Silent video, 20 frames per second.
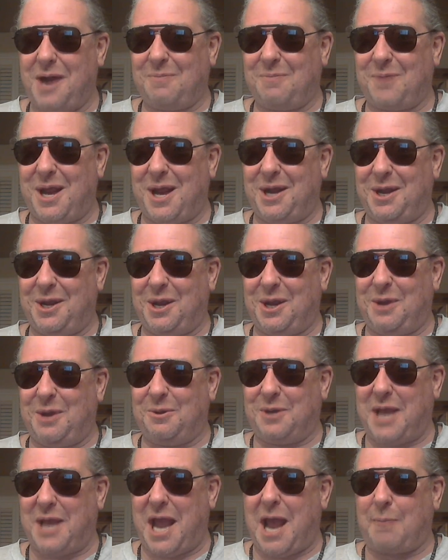I'm ready to
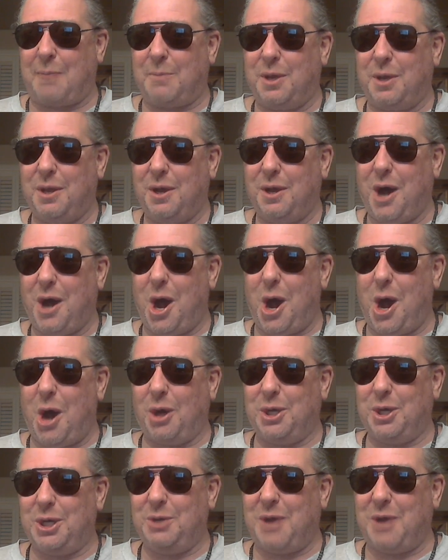go, Cap.
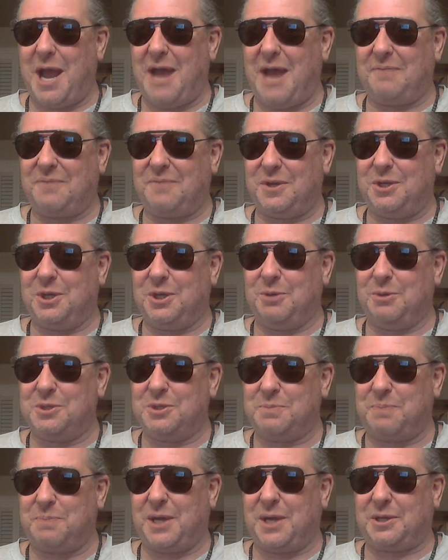All you have to do
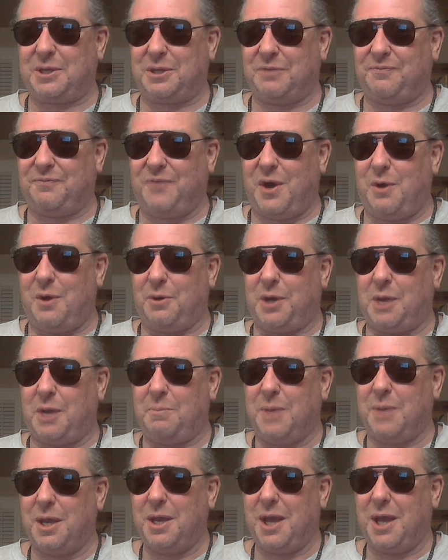is pick the phone
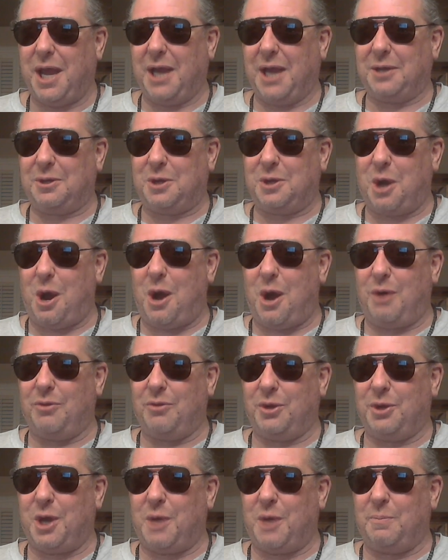up and call
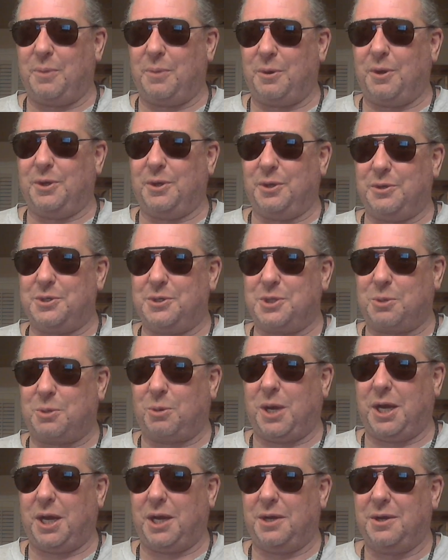the number on your
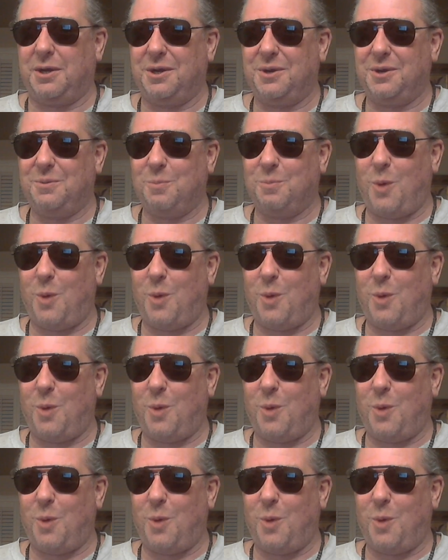screen,